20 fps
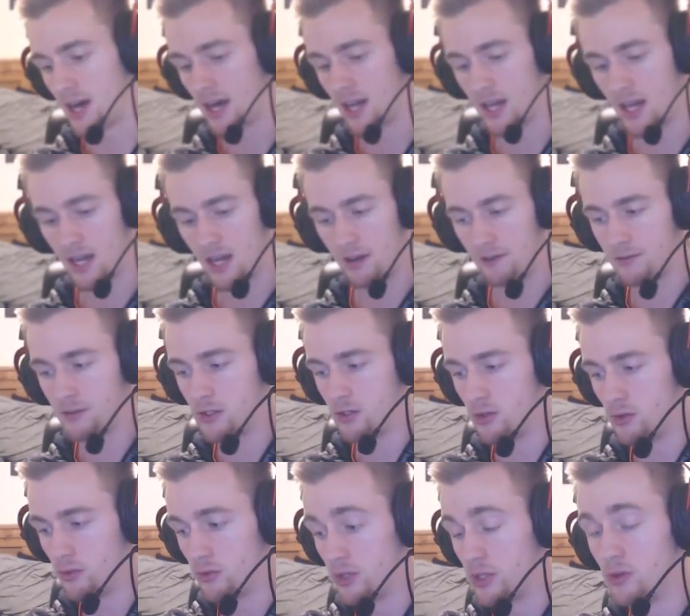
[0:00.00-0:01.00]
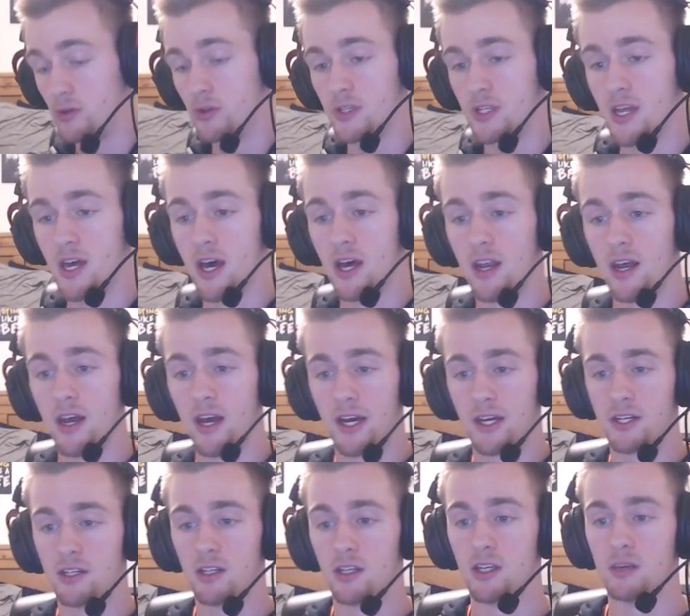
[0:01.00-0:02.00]
have to use that
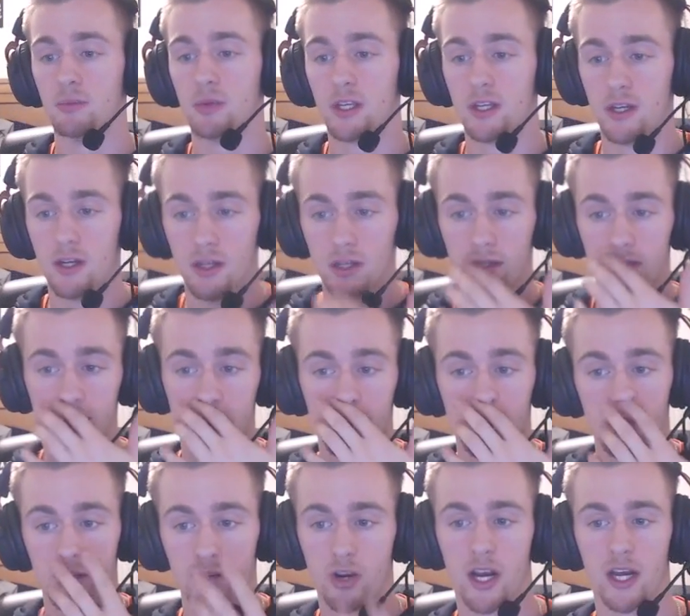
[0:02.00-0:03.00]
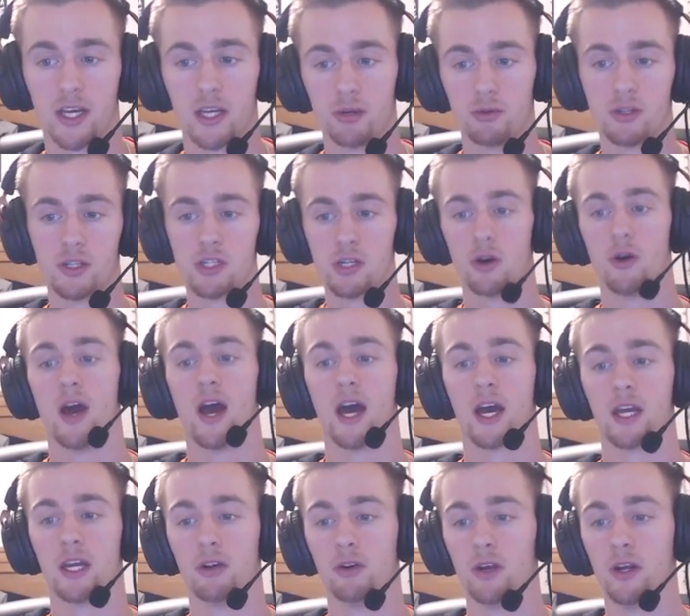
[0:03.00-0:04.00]
actually because the tracking was so
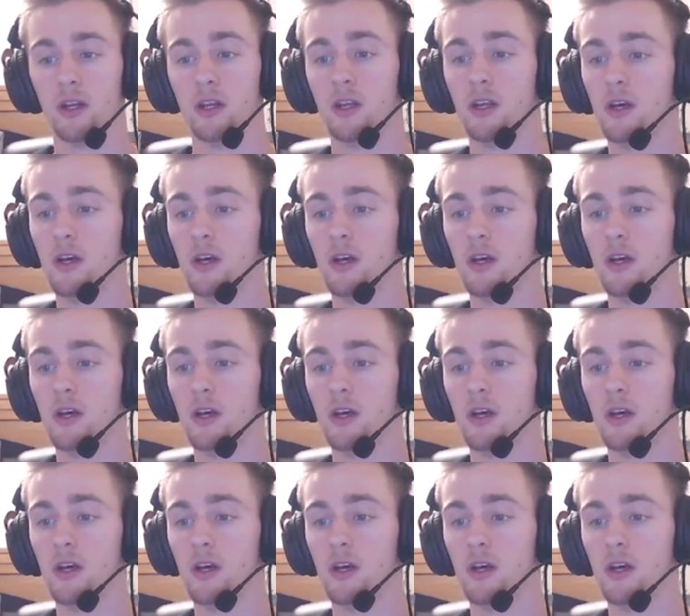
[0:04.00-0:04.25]
accurate.